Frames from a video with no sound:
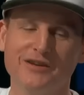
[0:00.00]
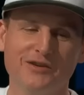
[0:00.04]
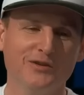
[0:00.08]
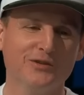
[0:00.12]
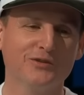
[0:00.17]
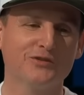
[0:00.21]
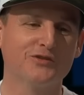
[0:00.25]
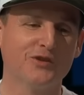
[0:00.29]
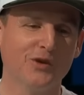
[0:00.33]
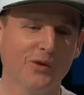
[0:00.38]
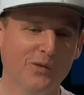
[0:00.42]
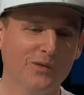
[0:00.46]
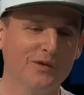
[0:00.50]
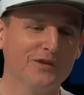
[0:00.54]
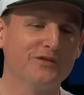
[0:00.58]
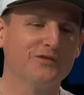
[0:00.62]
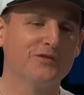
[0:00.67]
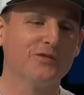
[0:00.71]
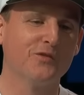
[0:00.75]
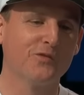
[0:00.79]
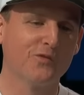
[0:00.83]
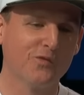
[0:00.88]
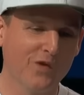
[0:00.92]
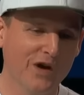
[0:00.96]
who's going
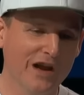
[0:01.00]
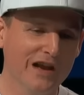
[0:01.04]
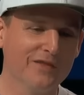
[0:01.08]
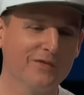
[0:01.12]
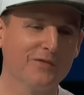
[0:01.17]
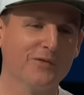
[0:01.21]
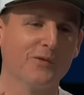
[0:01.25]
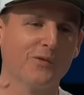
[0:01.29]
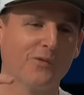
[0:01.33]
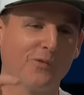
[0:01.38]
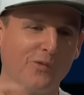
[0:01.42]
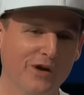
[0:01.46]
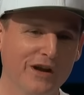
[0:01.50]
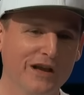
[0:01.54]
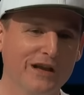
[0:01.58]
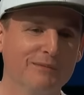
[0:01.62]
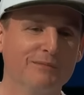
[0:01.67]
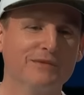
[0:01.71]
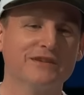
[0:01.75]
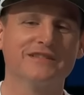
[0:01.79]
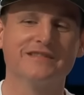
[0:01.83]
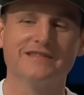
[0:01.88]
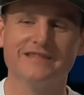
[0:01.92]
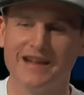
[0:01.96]
to rent the
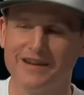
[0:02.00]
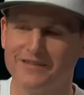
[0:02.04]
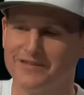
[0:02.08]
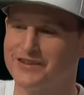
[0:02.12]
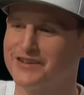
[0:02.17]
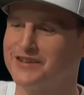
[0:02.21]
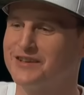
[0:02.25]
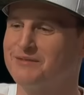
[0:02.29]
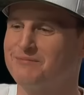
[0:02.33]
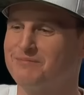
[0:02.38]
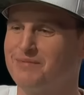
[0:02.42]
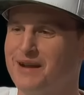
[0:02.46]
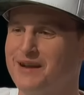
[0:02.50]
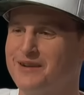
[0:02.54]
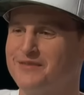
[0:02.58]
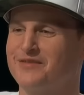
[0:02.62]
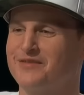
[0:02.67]
rim is never going to pay